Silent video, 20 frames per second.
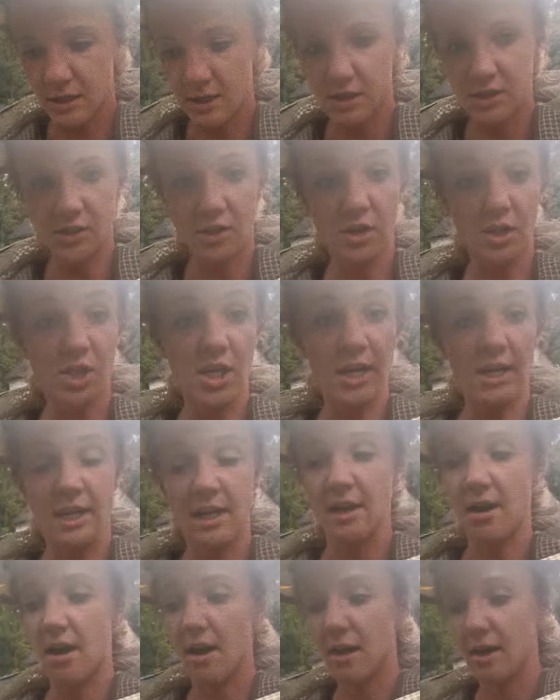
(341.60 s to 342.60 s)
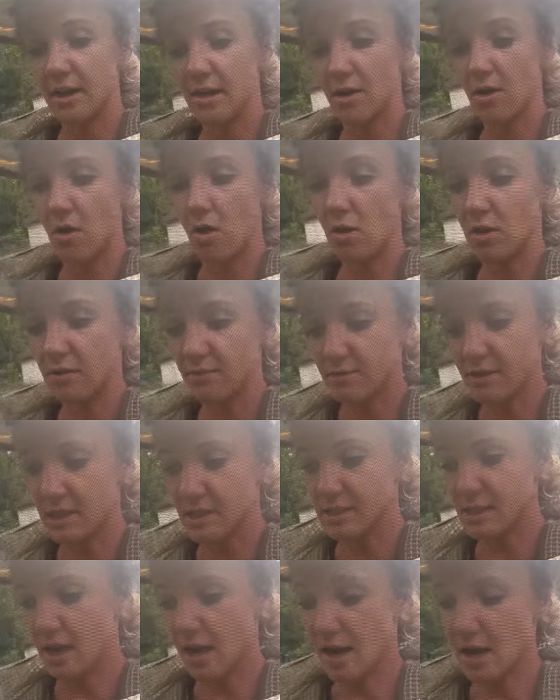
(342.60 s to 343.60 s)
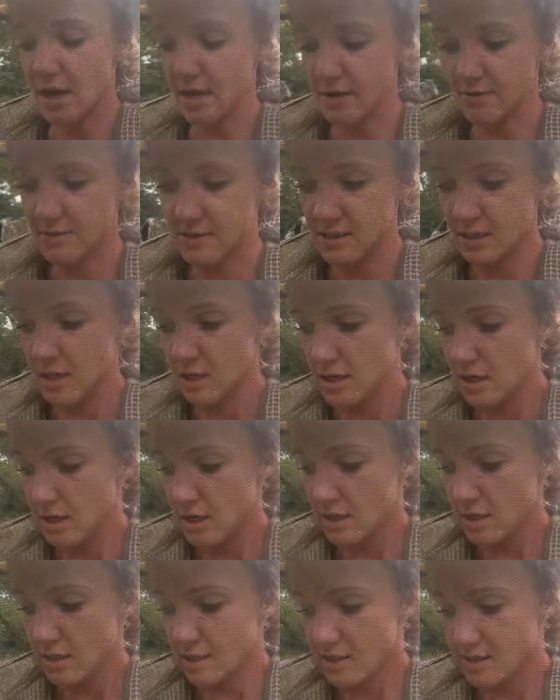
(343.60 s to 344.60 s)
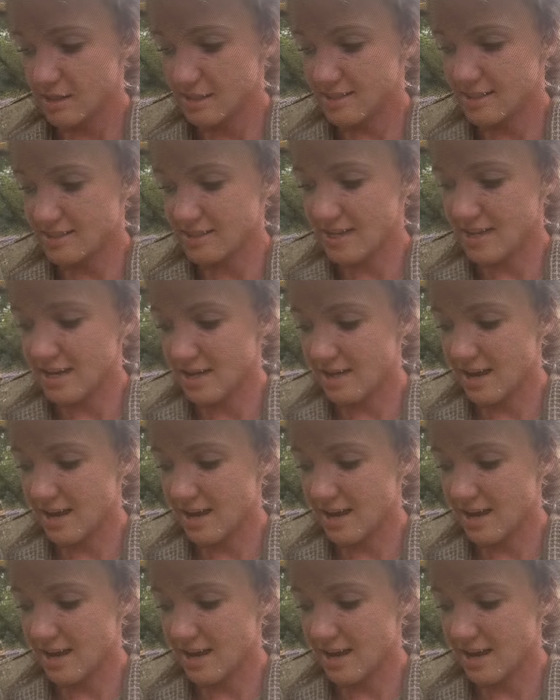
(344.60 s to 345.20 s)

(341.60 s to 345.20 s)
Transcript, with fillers: start checking on all of these hives to see